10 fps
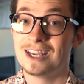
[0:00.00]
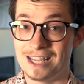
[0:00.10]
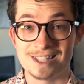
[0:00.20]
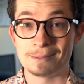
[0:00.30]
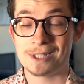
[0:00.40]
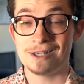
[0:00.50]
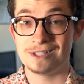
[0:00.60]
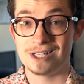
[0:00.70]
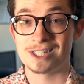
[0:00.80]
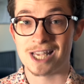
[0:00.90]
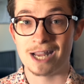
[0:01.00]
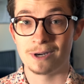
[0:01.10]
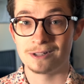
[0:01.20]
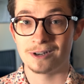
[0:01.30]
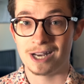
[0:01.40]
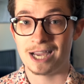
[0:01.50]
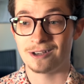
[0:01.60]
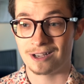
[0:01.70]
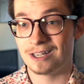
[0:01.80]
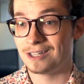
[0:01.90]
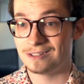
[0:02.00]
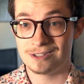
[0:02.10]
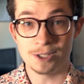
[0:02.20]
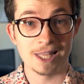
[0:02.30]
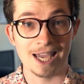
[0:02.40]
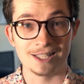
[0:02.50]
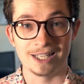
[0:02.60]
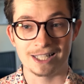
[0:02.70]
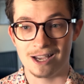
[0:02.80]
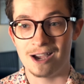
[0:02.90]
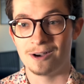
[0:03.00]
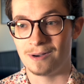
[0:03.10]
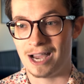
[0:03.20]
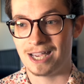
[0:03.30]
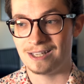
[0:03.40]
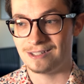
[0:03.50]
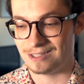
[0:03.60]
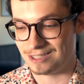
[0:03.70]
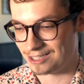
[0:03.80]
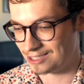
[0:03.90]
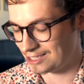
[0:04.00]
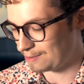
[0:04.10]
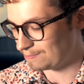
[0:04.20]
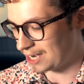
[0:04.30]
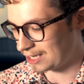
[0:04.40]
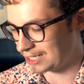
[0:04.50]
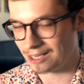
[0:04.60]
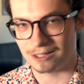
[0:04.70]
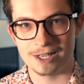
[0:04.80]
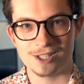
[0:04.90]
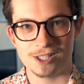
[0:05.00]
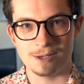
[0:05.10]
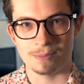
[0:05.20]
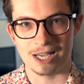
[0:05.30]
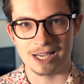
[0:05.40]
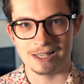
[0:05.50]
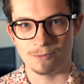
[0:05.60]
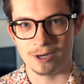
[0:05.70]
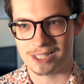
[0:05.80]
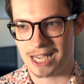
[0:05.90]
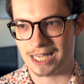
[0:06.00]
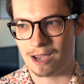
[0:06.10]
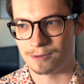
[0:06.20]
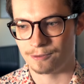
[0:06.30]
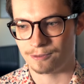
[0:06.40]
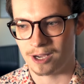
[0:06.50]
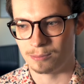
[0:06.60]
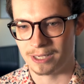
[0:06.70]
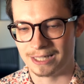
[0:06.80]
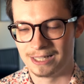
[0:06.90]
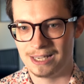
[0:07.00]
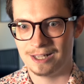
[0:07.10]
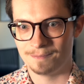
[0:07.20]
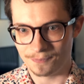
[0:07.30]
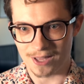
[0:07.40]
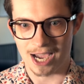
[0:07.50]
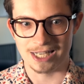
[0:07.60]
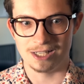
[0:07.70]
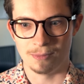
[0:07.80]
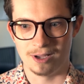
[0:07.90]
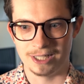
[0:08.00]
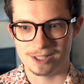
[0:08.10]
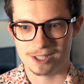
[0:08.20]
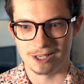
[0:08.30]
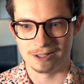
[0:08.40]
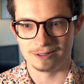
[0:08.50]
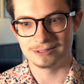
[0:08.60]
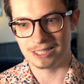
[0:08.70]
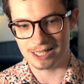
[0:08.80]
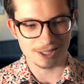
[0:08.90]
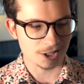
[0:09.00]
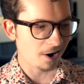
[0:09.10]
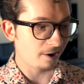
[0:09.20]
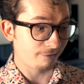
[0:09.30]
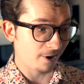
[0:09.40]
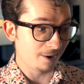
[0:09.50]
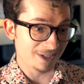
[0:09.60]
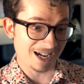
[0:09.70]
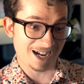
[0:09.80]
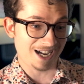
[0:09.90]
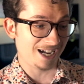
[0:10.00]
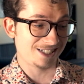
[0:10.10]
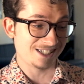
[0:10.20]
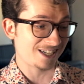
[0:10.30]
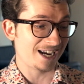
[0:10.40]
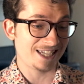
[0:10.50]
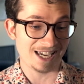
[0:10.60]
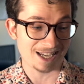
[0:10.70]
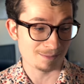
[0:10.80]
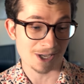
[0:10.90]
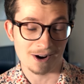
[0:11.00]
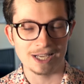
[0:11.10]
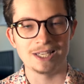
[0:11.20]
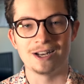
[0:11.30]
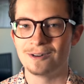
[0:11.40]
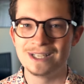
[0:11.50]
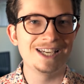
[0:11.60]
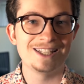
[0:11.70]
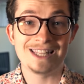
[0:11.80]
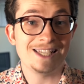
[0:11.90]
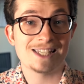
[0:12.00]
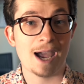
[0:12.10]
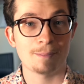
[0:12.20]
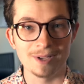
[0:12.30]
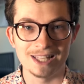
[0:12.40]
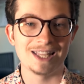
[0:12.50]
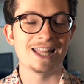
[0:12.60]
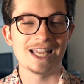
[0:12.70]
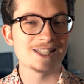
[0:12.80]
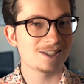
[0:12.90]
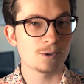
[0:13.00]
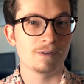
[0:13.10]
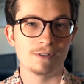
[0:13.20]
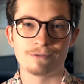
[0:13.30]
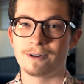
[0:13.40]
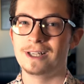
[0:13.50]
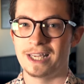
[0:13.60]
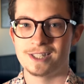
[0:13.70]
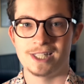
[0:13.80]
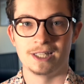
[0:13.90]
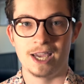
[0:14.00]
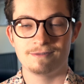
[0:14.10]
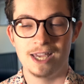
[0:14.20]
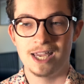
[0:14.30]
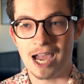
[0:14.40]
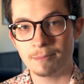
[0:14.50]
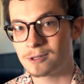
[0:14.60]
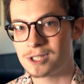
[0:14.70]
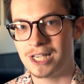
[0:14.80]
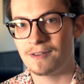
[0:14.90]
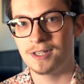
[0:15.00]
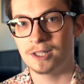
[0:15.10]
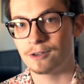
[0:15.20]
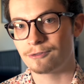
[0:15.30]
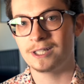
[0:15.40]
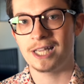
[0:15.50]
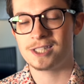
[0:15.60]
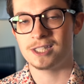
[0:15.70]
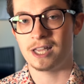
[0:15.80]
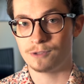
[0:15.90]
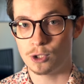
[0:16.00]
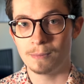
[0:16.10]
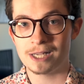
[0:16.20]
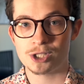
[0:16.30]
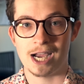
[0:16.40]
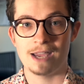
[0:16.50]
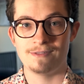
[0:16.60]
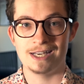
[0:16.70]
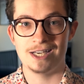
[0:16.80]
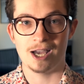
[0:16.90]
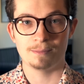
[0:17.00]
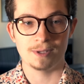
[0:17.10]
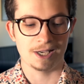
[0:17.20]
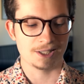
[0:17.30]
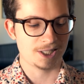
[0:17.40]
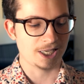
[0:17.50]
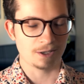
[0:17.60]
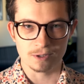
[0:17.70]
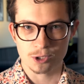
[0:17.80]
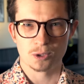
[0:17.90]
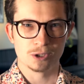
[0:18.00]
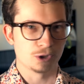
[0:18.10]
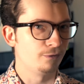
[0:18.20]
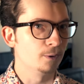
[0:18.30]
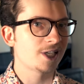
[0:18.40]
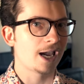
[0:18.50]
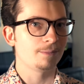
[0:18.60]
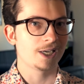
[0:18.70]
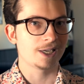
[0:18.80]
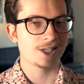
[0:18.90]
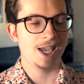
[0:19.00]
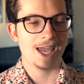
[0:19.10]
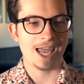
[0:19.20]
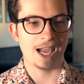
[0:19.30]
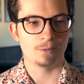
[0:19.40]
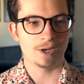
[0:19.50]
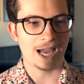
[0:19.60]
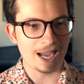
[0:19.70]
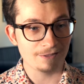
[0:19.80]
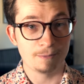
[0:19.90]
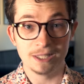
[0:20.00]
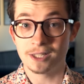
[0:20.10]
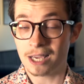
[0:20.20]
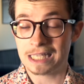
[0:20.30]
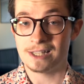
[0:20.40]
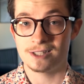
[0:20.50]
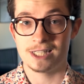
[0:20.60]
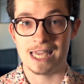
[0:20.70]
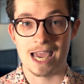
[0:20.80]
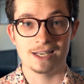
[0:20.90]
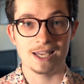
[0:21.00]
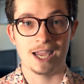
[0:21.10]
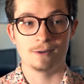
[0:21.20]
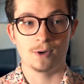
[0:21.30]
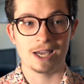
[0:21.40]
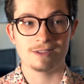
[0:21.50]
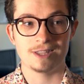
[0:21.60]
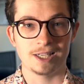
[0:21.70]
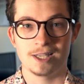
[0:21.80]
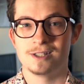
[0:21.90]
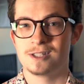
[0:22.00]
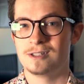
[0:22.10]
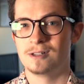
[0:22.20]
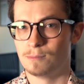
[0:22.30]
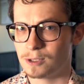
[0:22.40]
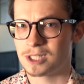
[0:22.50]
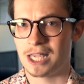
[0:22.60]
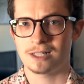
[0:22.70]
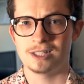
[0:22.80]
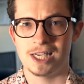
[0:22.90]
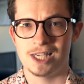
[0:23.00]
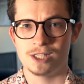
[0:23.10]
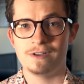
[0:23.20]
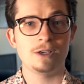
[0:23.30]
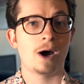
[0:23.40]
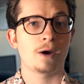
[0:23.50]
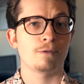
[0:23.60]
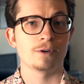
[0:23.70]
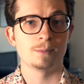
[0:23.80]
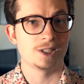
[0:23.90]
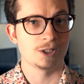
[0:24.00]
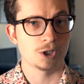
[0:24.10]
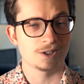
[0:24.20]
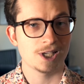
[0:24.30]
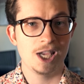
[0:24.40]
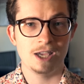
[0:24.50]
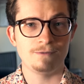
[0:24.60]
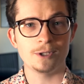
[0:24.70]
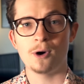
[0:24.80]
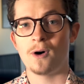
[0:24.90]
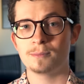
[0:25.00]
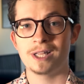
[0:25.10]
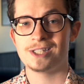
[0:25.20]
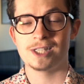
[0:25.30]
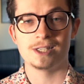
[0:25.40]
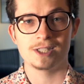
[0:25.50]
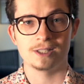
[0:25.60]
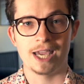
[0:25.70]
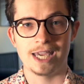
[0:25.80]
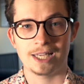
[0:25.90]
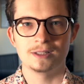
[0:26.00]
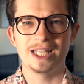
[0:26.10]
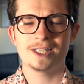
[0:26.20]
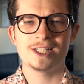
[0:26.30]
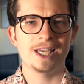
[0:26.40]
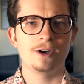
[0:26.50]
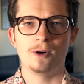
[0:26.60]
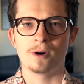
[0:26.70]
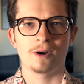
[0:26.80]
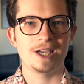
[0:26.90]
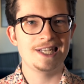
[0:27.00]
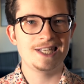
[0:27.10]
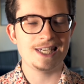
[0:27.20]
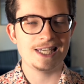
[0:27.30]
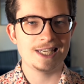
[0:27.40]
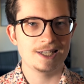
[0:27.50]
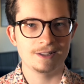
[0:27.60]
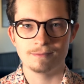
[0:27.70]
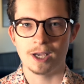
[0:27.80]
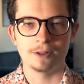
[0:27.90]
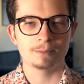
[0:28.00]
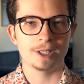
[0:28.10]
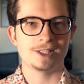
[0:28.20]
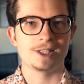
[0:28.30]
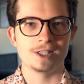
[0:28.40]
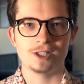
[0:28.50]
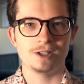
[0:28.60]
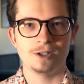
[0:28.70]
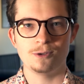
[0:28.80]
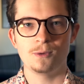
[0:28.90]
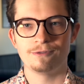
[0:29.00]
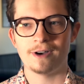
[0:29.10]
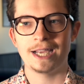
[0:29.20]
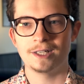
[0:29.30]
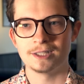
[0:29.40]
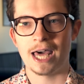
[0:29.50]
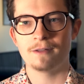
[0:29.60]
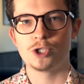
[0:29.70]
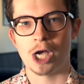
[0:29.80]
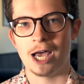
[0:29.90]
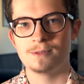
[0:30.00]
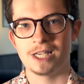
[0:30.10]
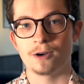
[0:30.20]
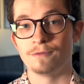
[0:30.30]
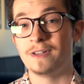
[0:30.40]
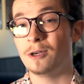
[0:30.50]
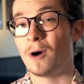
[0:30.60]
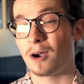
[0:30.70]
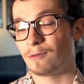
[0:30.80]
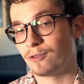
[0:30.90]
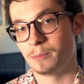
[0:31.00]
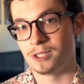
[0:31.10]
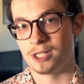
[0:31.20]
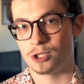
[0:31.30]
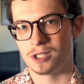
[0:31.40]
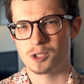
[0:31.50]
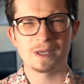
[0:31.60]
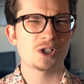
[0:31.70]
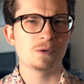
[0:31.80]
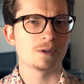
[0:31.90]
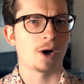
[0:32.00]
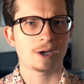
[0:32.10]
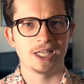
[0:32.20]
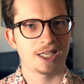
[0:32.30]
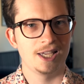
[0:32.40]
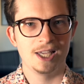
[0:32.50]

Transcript: it's up to you to decide whether or not you're gonna do that. Like, oh, I'm not gonna get a lot of sleep and I wanted to hang out with a friend, but I need money, so sorry friend, but I just got a gig, I'm sorry, you know, things happen. And that's sort of the freelancing life. I personally haven't done the freelancing life too much. I've ended up sticking with sort of just full-time gigs. And what I've been lucky to get, and what I think is the most likely, is videographer positions. If you go on places like LinkedIn or Indeed and other places, you will find a lot of jobs that are videographer positions, especially with marketing.